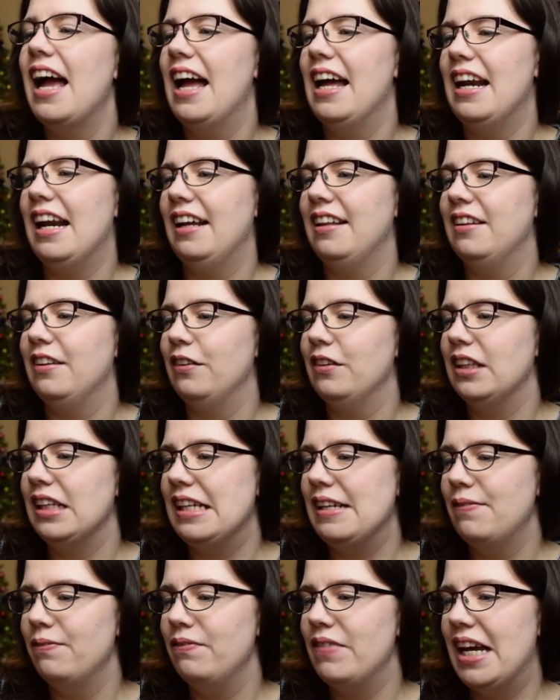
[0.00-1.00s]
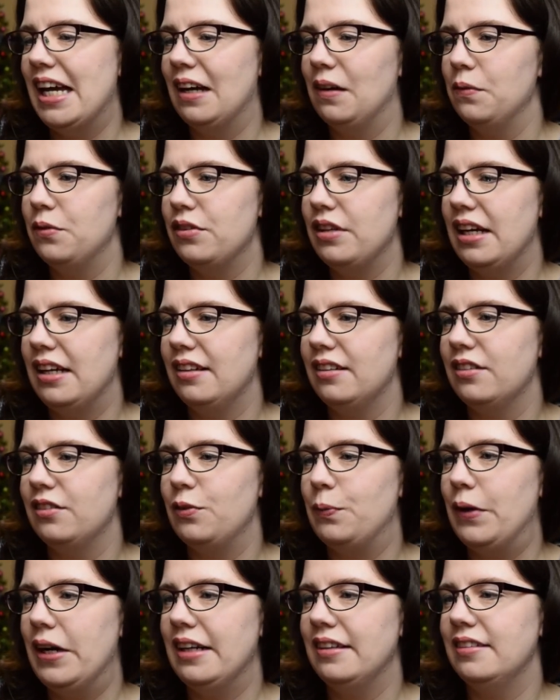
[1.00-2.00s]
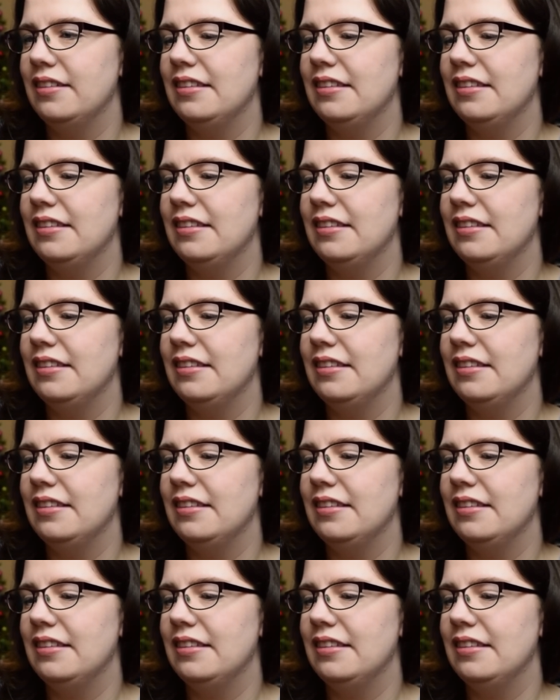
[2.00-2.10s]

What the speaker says: And I thought the makeup setting spray